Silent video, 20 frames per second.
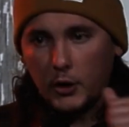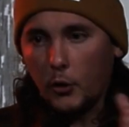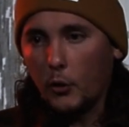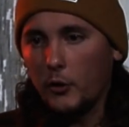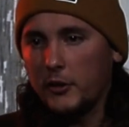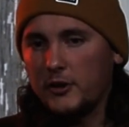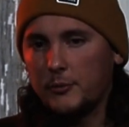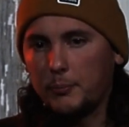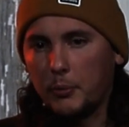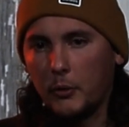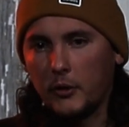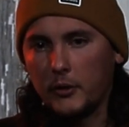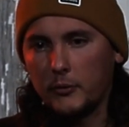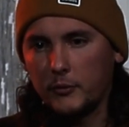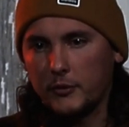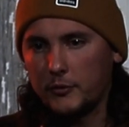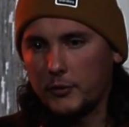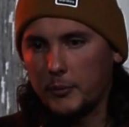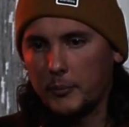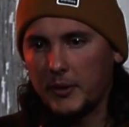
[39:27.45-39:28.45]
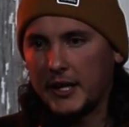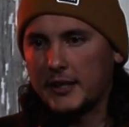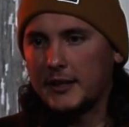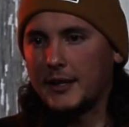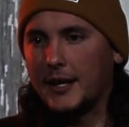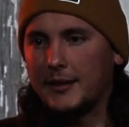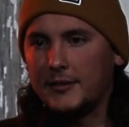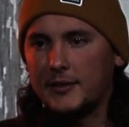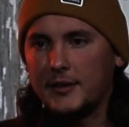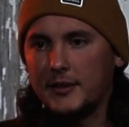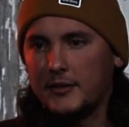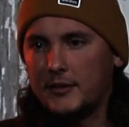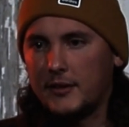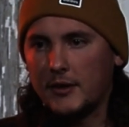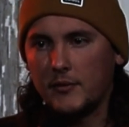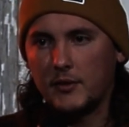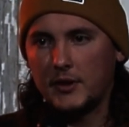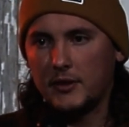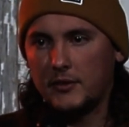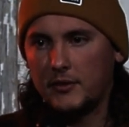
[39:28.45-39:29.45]
The oldest porn was from like
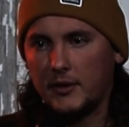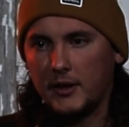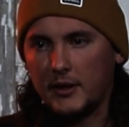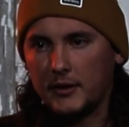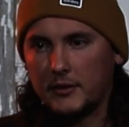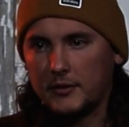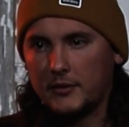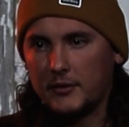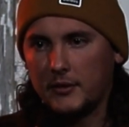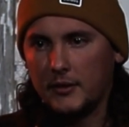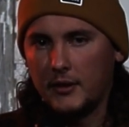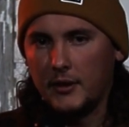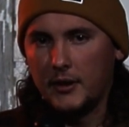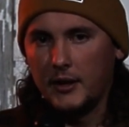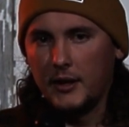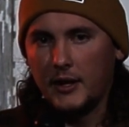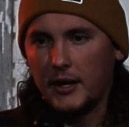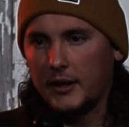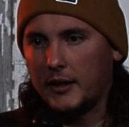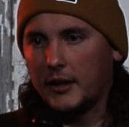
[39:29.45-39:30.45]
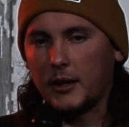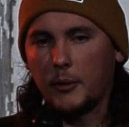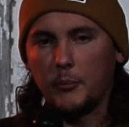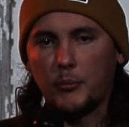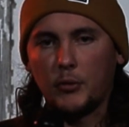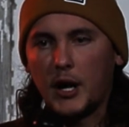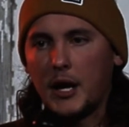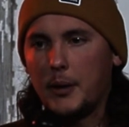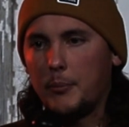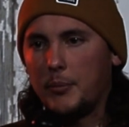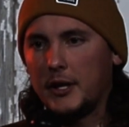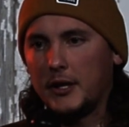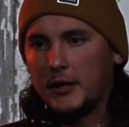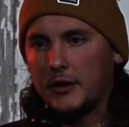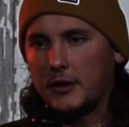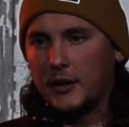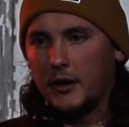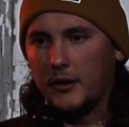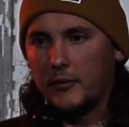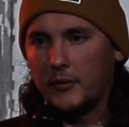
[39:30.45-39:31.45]
1976. Had like a bright
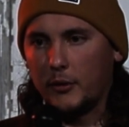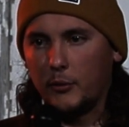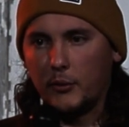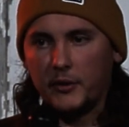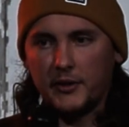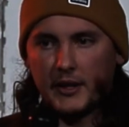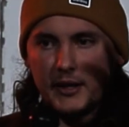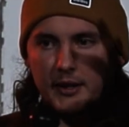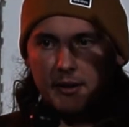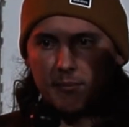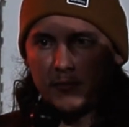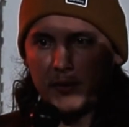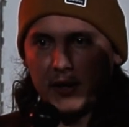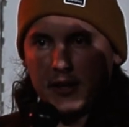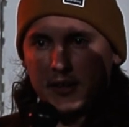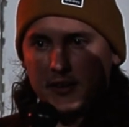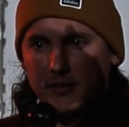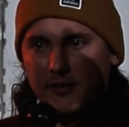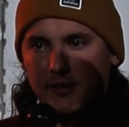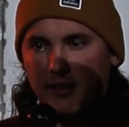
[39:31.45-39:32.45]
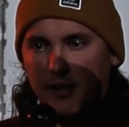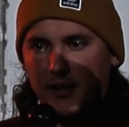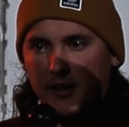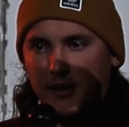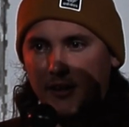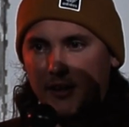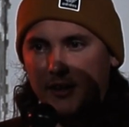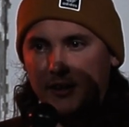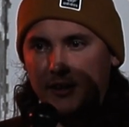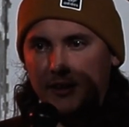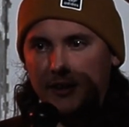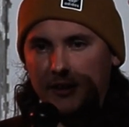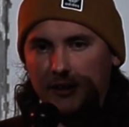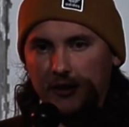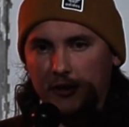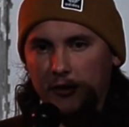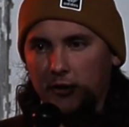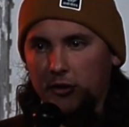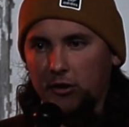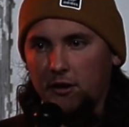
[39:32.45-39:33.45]
pink cover with like confetti style on it,
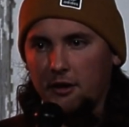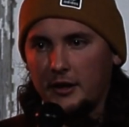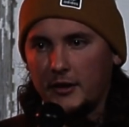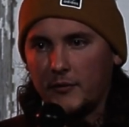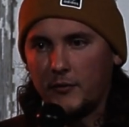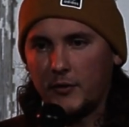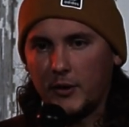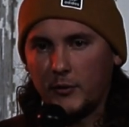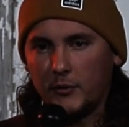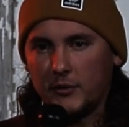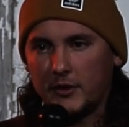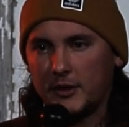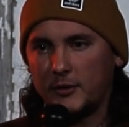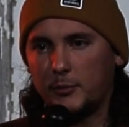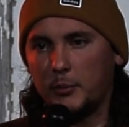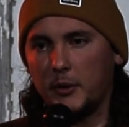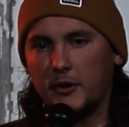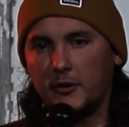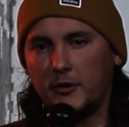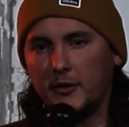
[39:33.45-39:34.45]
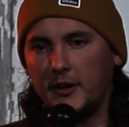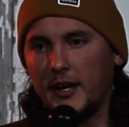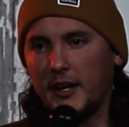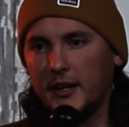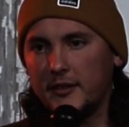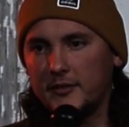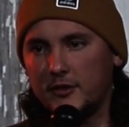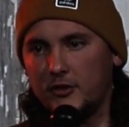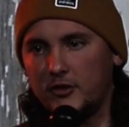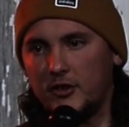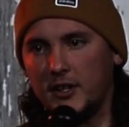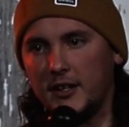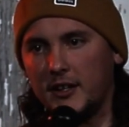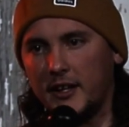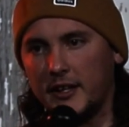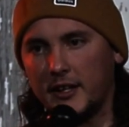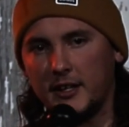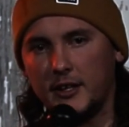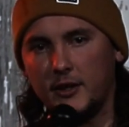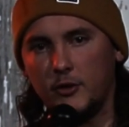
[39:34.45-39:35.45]
and the girl on the front was like spreading her legs, and she
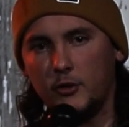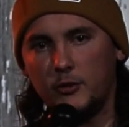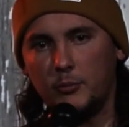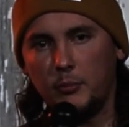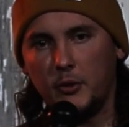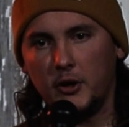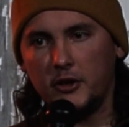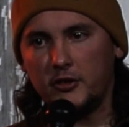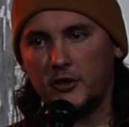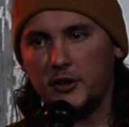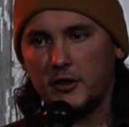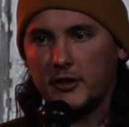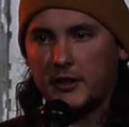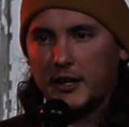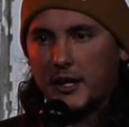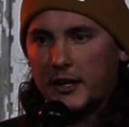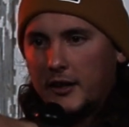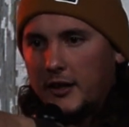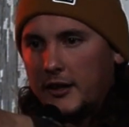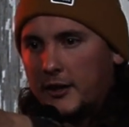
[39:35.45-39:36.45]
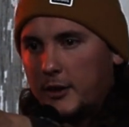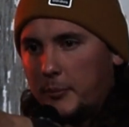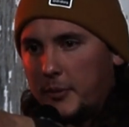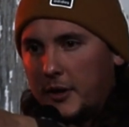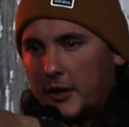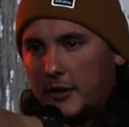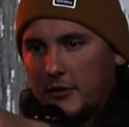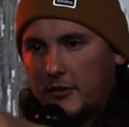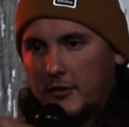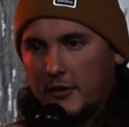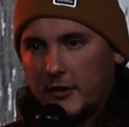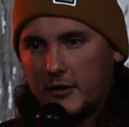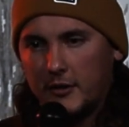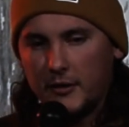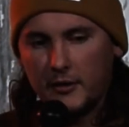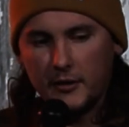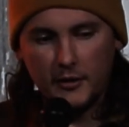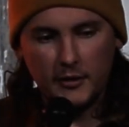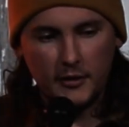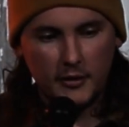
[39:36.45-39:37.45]
had like a huge bush. It looked kind of like your beard,
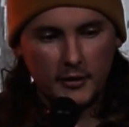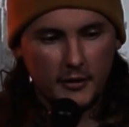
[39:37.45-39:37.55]
sir.